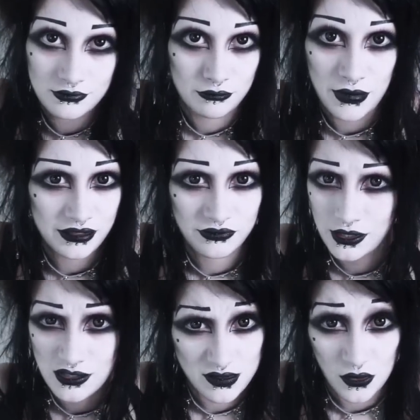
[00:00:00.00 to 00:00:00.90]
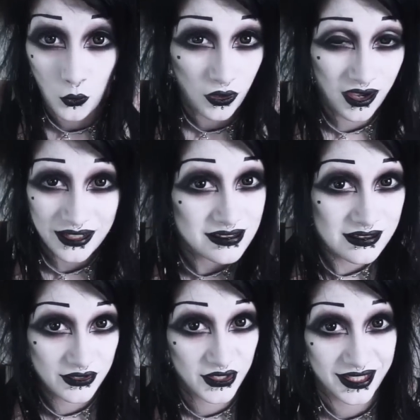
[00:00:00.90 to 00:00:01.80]
make videos about all kinds
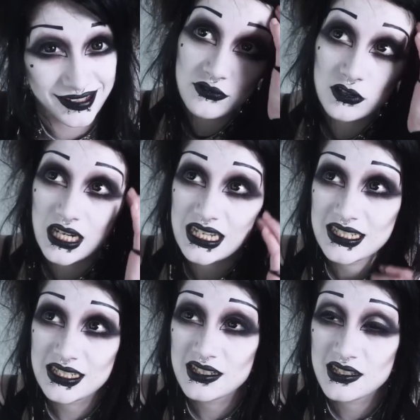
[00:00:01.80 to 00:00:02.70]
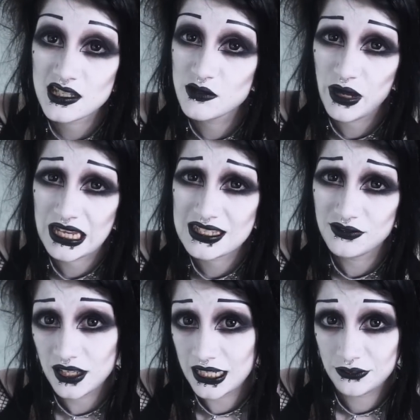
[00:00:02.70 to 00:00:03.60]
of things. Variety is the spice
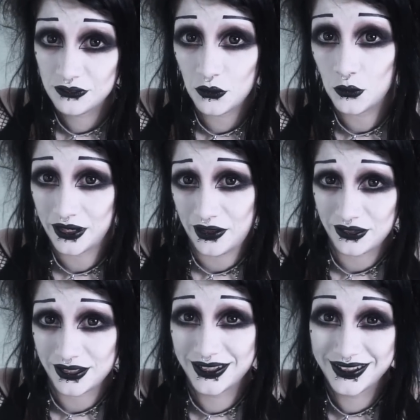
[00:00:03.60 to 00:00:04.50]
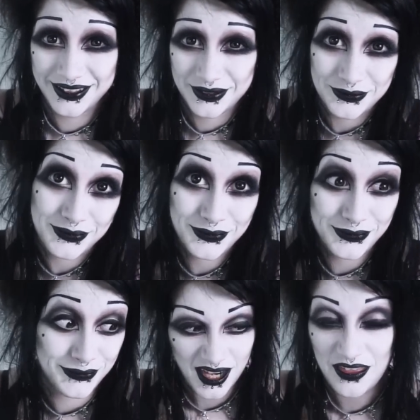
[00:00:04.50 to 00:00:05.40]
of life or whatever.
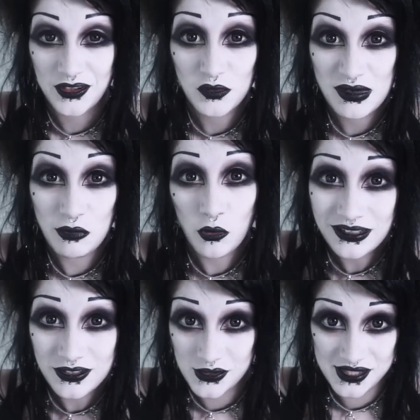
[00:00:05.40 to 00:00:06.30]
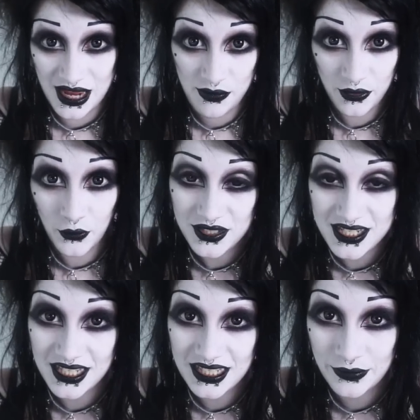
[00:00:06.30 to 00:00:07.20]
Mm. I think it would be boring to do the same thing all the
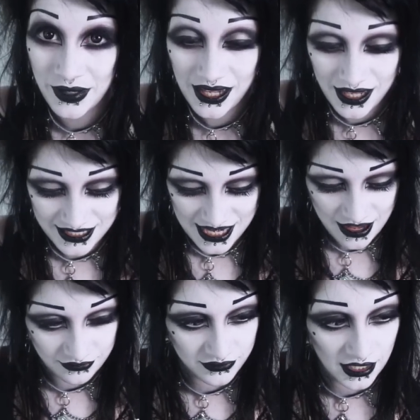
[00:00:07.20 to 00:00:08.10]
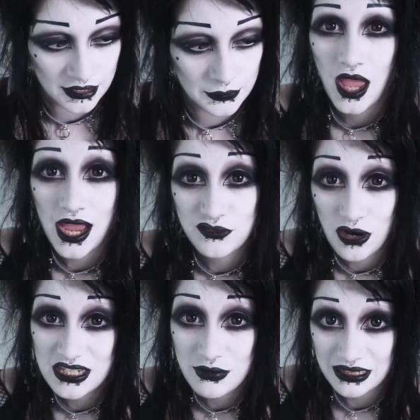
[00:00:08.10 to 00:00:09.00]
time. I like to have fun. I
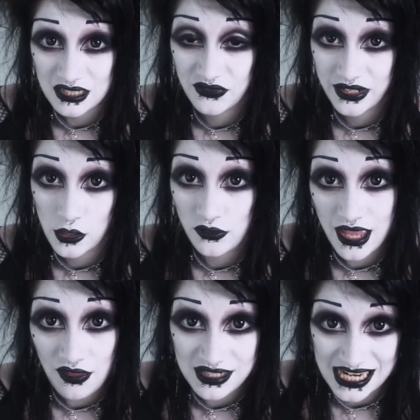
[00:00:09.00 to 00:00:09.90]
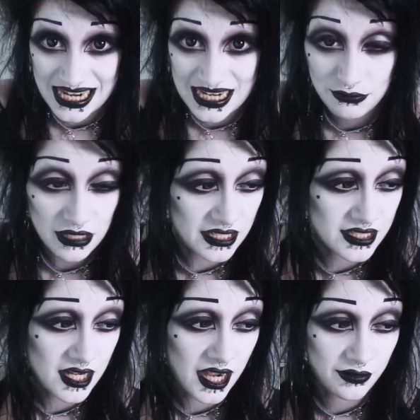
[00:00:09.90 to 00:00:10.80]
tried to make this video the other day,
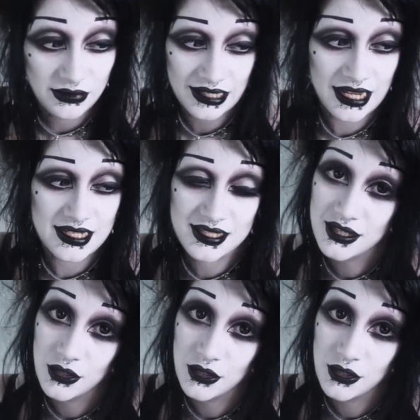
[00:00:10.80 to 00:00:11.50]
but I realized